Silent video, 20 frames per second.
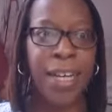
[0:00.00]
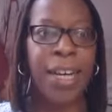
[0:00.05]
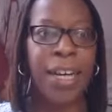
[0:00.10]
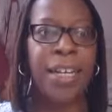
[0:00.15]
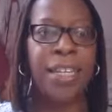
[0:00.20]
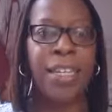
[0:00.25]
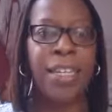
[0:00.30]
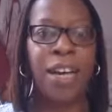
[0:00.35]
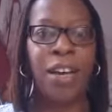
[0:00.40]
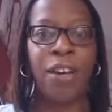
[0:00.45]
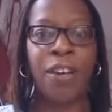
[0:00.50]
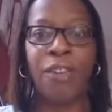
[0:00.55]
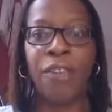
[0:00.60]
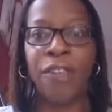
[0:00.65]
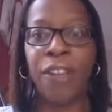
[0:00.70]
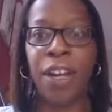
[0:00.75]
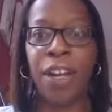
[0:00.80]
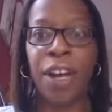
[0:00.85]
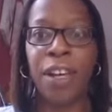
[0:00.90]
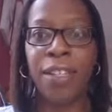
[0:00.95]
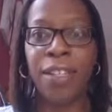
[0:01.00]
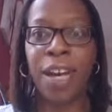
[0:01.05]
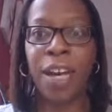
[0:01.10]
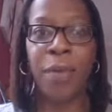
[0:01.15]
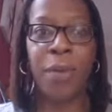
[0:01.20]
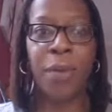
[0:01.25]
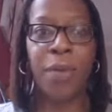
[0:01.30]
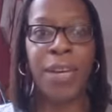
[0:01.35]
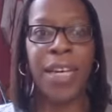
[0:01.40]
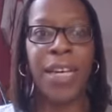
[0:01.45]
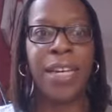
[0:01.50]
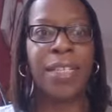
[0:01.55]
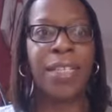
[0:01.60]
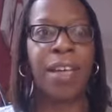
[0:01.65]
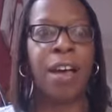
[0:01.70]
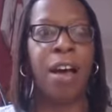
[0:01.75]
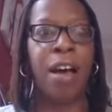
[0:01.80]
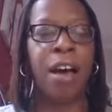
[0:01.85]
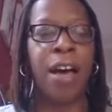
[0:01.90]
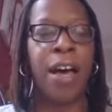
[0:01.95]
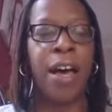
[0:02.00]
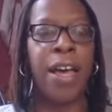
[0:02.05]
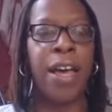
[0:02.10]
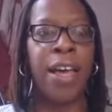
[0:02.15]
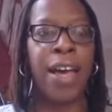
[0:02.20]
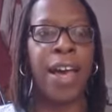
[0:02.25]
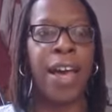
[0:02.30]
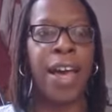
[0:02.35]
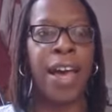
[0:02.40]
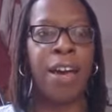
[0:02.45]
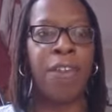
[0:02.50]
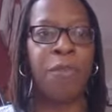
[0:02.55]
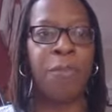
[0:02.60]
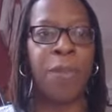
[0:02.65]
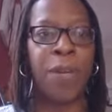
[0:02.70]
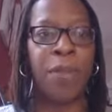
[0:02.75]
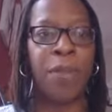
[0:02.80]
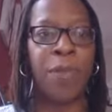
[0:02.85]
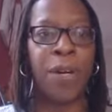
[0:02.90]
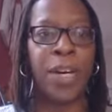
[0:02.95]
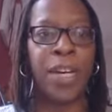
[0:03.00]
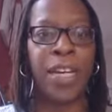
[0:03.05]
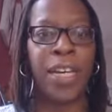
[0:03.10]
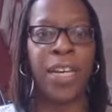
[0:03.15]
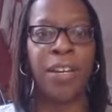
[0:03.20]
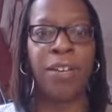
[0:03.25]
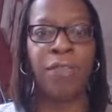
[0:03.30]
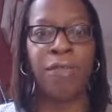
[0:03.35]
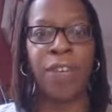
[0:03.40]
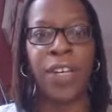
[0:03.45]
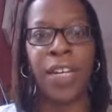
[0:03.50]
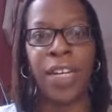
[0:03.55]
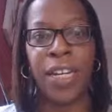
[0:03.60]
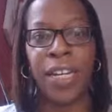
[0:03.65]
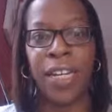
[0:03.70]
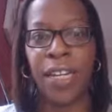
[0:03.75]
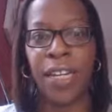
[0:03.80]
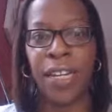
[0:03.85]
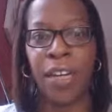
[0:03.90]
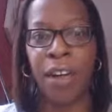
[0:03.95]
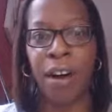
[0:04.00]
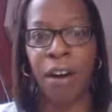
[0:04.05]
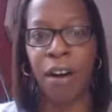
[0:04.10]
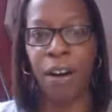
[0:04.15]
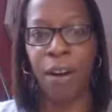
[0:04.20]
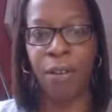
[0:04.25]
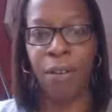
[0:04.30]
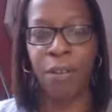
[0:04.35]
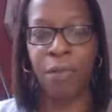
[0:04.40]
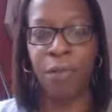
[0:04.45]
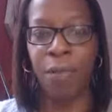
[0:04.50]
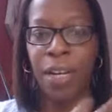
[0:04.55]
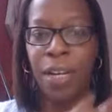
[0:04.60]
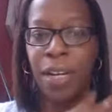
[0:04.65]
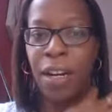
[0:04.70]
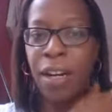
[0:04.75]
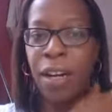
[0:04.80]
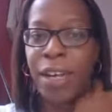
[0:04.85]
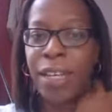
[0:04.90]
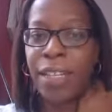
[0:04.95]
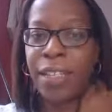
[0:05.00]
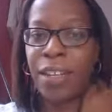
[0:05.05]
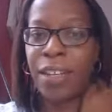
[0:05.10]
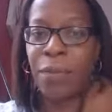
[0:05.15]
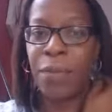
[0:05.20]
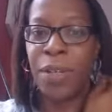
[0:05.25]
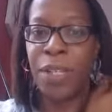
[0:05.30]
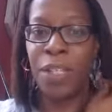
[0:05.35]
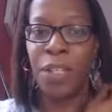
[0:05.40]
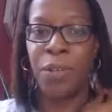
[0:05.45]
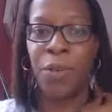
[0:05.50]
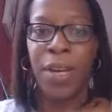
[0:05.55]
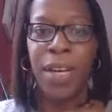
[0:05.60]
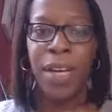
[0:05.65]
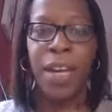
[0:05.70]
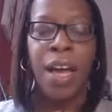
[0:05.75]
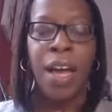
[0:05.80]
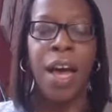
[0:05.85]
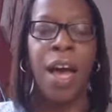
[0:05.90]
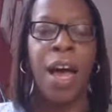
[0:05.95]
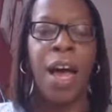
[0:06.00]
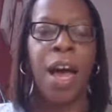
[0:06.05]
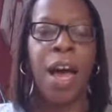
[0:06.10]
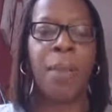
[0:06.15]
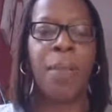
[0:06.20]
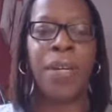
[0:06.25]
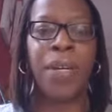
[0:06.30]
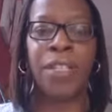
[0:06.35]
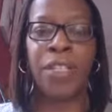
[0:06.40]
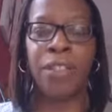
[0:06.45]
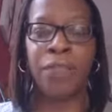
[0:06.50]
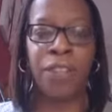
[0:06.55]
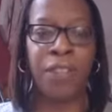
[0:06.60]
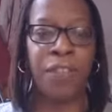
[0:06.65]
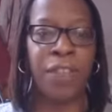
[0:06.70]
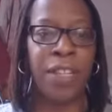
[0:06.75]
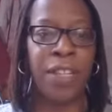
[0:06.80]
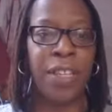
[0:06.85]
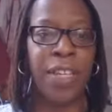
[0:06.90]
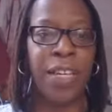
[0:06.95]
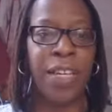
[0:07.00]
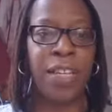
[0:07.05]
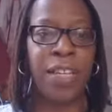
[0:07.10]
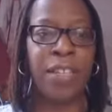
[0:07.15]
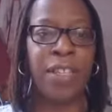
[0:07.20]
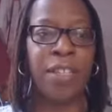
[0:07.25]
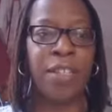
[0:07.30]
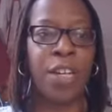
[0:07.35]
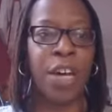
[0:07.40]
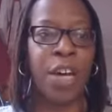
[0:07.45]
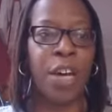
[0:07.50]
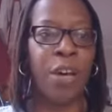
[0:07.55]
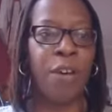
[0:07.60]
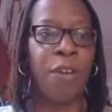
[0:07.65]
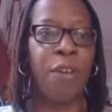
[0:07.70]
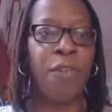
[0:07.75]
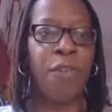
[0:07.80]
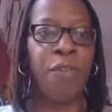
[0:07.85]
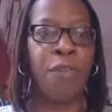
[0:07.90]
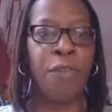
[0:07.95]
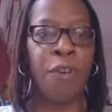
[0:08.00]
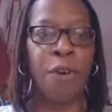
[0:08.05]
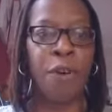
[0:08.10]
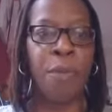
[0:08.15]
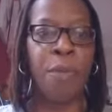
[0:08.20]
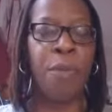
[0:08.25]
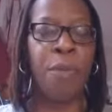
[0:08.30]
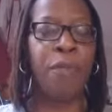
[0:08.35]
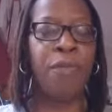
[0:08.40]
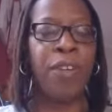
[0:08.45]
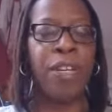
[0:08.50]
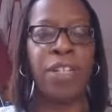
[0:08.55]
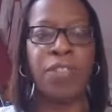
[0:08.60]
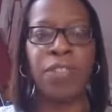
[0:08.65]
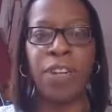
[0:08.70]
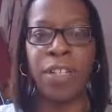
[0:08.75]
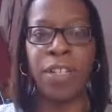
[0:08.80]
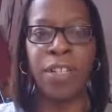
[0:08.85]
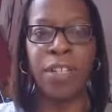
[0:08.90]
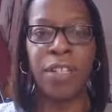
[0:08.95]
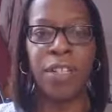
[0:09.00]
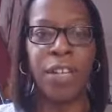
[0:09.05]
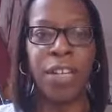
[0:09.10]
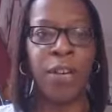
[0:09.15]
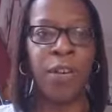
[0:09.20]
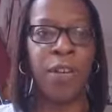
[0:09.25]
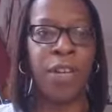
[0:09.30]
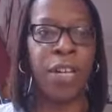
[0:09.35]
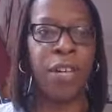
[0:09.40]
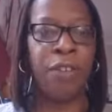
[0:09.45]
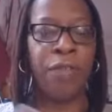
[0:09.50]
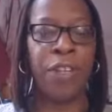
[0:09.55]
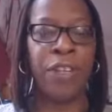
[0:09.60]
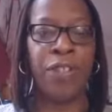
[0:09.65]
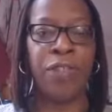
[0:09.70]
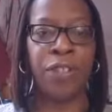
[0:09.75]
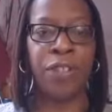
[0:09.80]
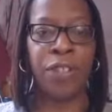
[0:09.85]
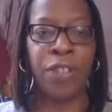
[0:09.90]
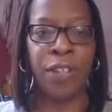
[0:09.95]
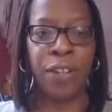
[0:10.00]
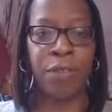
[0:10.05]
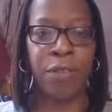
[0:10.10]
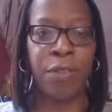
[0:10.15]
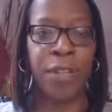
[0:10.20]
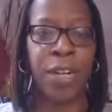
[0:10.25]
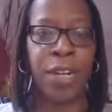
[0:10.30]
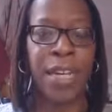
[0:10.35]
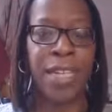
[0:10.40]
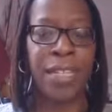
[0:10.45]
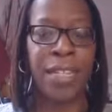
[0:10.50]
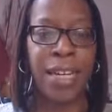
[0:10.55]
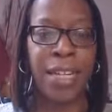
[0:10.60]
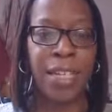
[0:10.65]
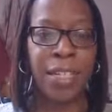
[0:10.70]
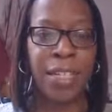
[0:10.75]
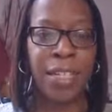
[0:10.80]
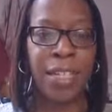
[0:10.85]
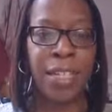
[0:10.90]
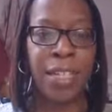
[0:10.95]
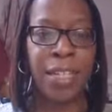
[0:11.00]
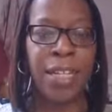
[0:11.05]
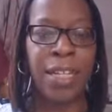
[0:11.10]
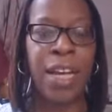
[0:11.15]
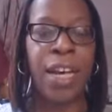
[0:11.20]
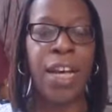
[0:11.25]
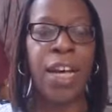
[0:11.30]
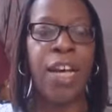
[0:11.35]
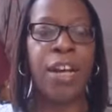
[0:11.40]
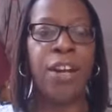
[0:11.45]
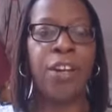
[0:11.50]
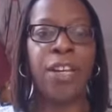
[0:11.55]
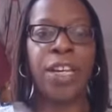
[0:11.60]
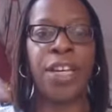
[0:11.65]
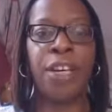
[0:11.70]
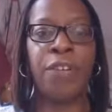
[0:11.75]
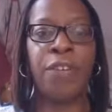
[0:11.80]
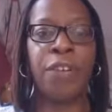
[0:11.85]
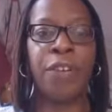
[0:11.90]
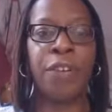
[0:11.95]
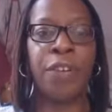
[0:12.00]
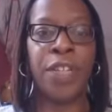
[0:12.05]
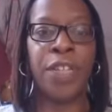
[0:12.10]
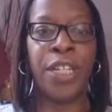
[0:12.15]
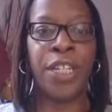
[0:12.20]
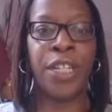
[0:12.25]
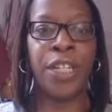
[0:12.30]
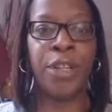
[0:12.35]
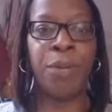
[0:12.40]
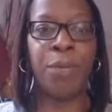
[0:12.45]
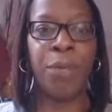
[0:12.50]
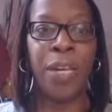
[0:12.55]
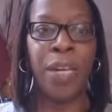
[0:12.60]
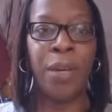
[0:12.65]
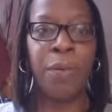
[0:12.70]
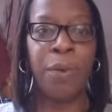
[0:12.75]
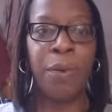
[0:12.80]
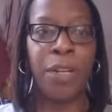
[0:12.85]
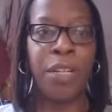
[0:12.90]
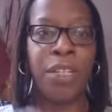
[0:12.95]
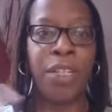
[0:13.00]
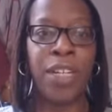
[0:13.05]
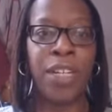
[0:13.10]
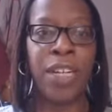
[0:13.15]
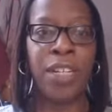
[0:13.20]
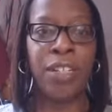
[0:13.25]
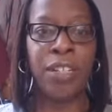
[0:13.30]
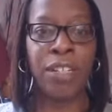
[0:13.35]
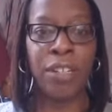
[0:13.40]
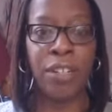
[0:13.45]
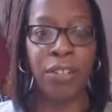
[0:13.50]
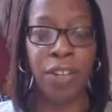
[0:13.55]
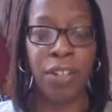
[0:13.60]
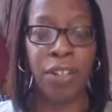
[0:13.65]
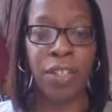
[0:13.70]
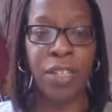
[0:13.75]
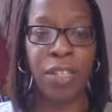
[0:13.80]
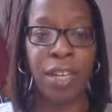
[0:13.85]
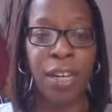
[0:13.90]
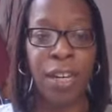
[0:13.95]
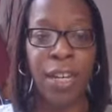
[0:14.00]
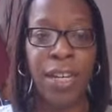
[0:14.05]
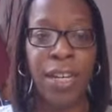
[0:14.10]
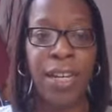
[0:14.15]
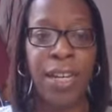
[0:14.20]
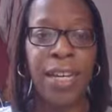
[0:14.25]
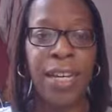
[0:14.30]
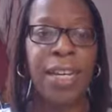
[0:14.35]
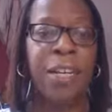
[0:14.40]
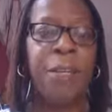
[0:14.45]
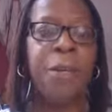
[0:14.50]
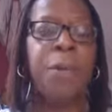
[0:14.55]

So for the last couple of weeks, I have been working really hard with my clients. I've been doing a bunch of different things. So from restructure, you know, looking at restructuring their organizations, looking at recruiting new people and changing the structure slightly,